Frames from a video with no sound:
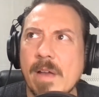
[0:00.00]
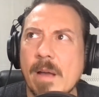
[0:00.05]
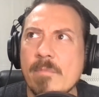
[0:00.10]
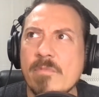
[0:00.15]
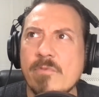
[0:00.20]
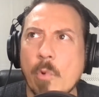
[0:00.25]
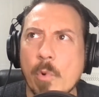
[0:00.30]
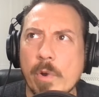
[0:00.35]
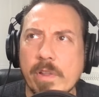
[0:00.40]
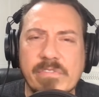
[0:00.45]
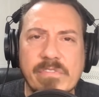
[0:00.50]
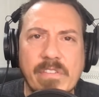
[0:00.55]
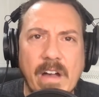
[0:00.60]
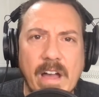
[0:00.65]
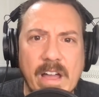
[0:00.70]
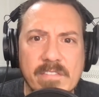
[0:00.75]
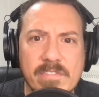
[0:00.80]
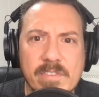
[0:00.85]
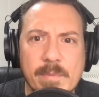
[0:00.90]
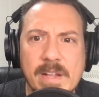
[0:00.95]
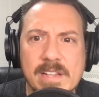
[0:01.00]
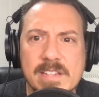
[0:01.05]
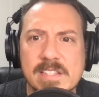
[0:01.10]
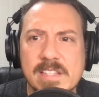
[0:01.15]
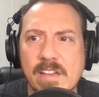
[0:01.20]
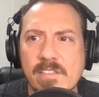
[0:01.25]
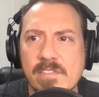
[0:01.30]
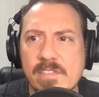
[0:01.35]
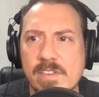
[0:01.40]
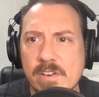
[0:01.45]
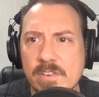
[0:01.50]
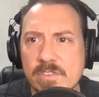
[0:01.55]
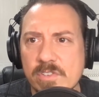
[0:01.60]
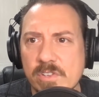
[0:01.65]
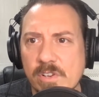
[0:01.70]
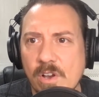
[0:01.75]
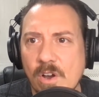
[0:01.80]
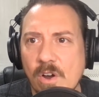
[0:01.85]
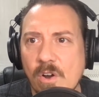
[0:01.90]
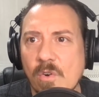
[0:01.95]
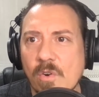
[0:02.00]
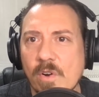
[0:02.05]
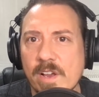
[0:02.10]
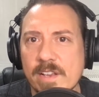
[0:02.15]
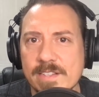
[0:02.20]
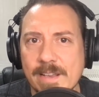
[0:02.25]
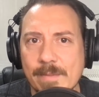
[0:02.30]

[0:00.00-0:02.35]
45. About 7 years ago, as I